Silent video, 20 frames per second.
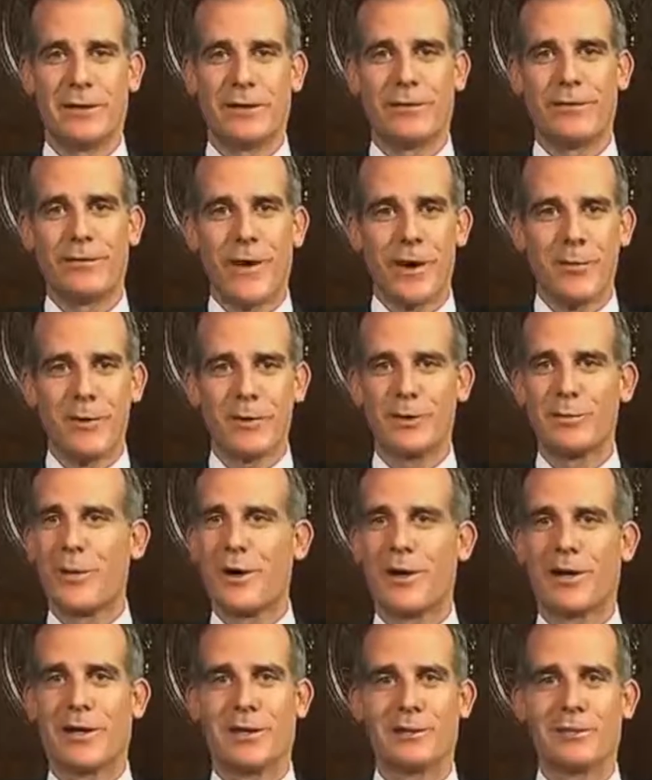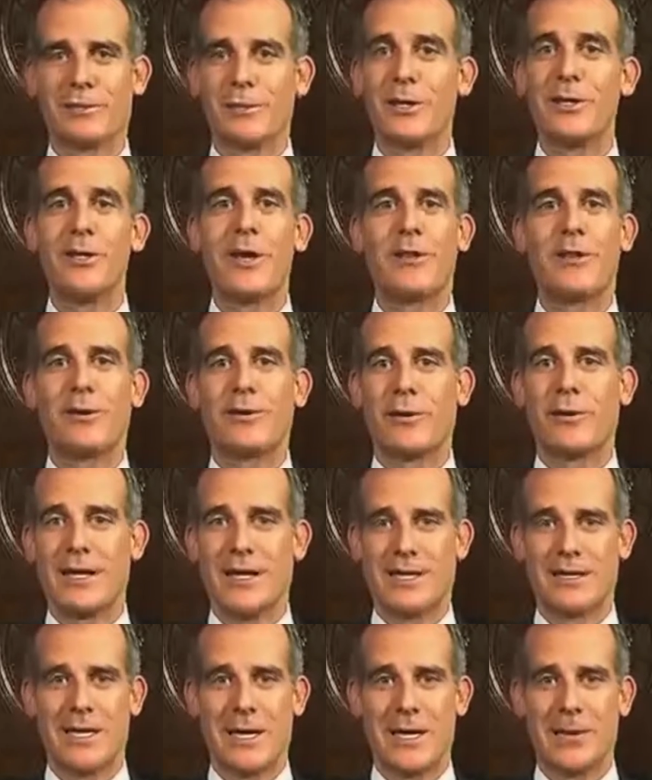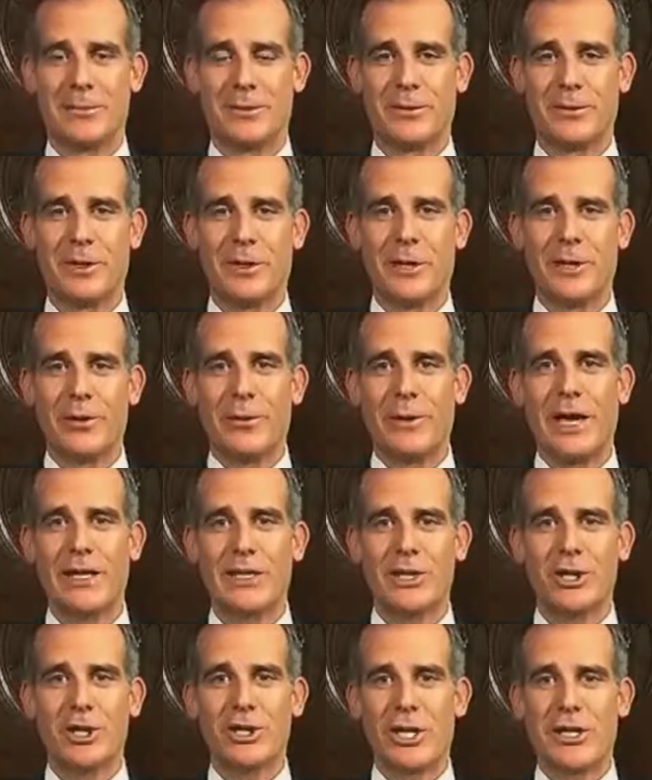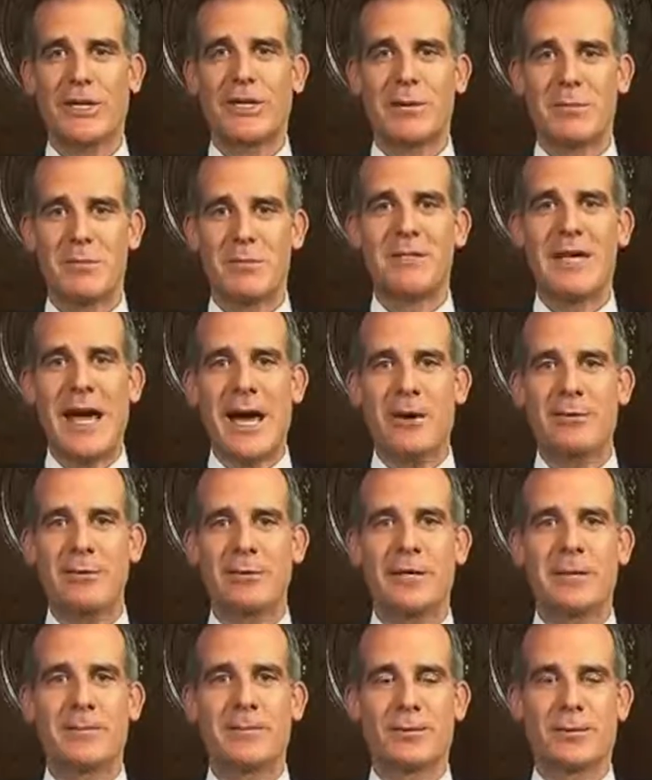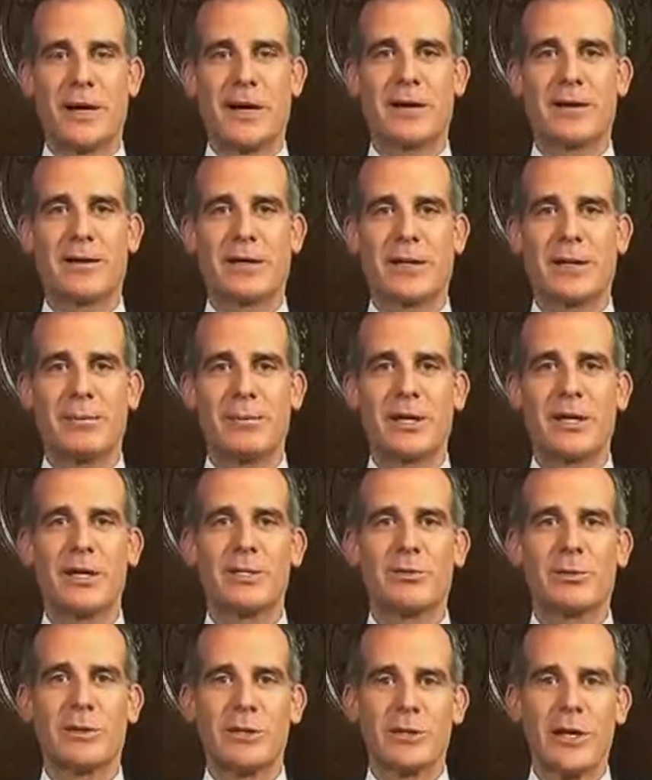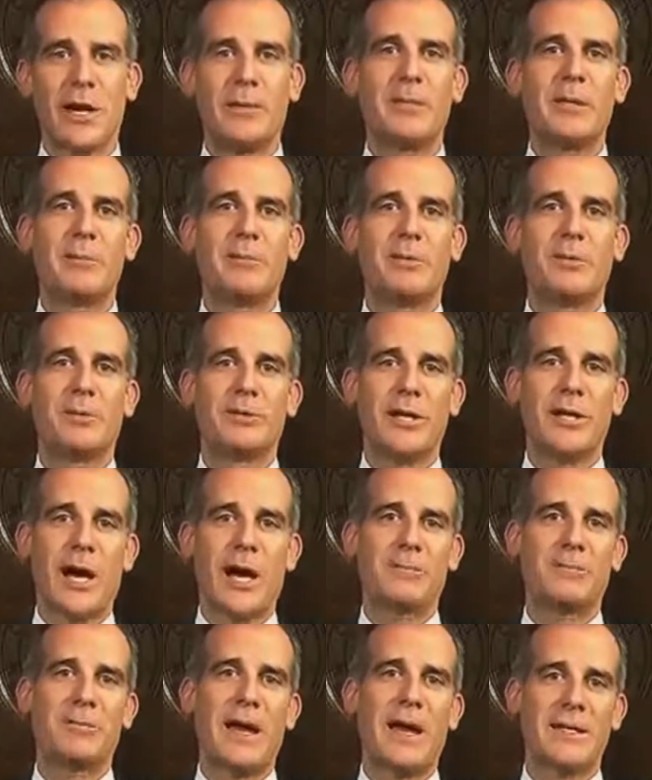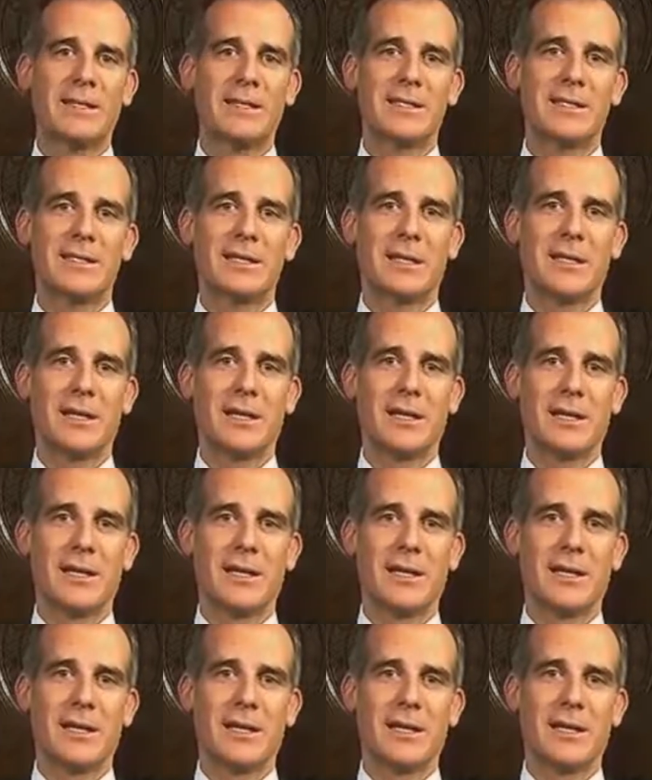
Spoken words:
Farmers markets was another great example. We had to shut them down temporarily because we saw people not practicing